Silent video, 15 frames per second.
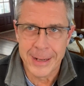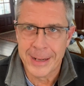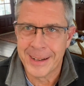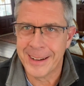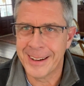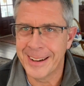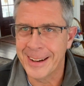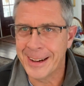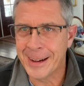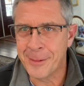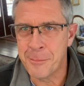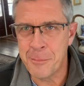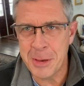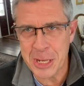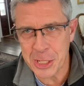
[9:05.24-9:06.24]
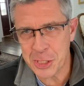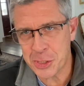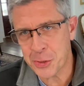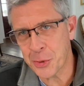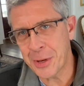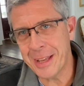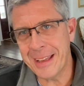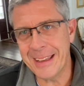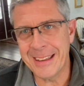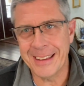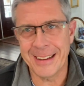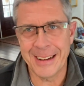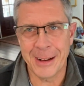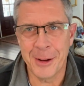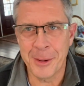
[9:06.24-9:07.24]
uh,
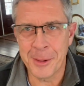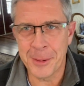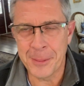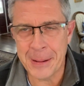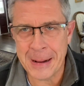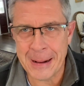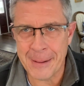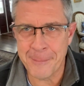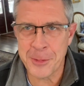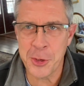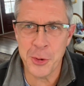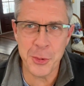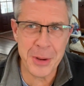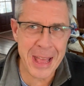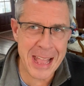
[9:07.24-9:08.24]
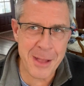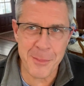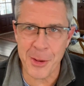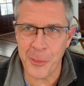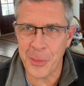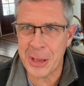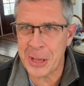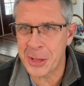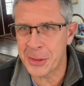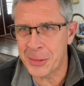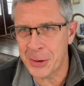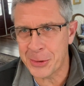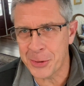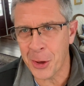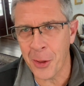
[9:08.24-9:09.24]
ministry, uh, um, you name it. We
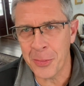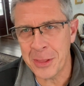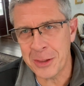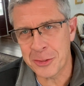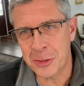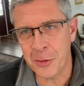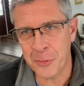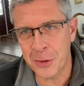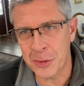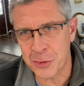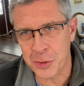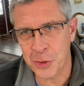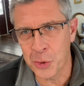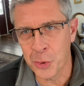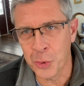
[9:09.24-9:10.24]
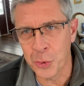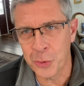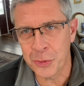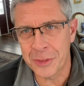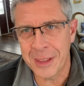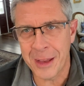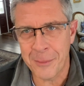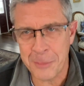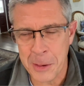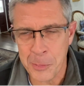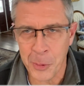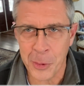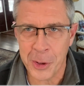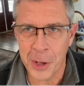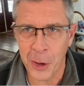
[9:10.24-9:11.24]
there's all these different schools that
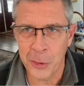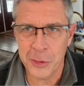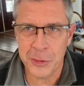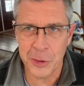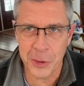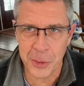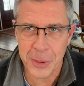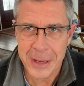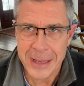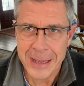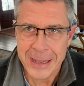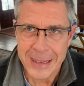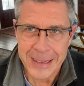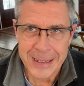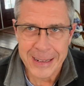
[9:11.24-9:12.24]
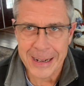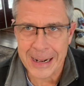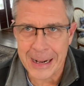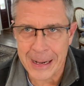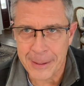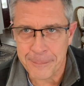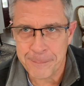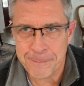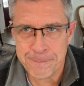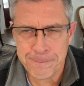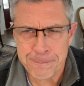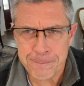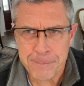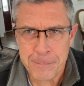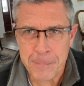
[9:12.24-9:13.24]
people go to,
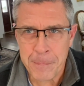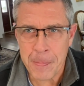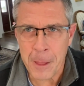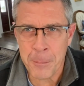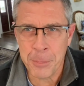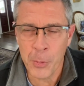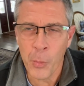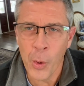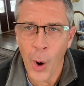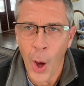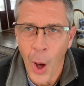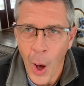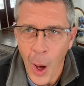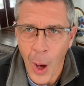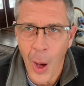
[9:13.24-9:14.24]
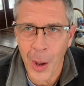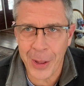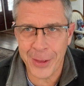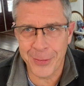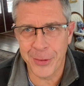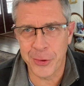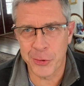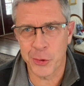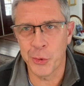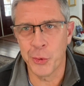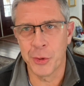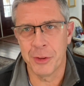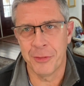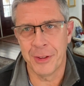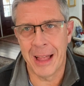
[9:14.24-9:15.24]
um, but we're all in the
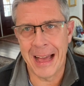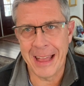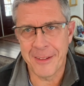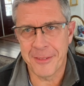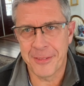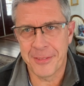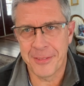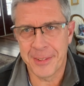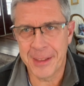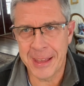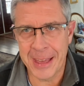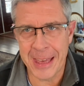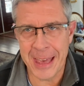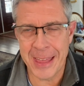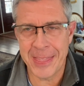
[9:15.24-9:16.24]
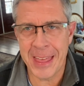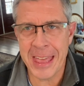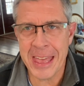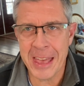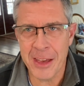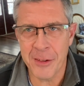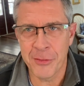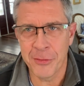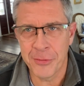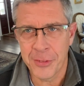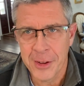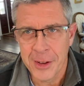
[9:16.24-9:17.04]
school of life, and, and they have